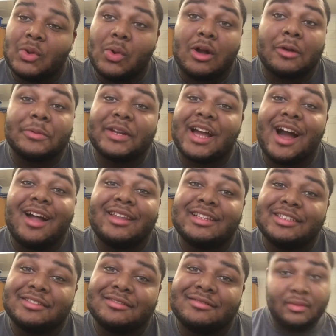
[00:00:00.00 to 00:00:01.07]
Welcome to
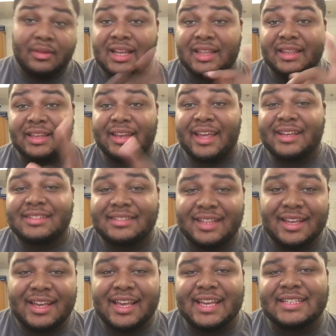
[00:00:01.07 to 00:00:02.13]
college. The next
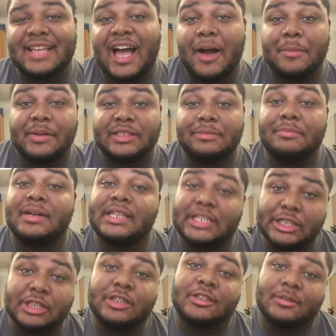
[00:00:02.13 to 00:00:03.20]
thing is how much
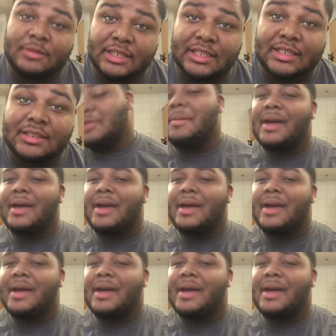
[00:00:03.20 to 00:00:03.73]
money you're gonna need.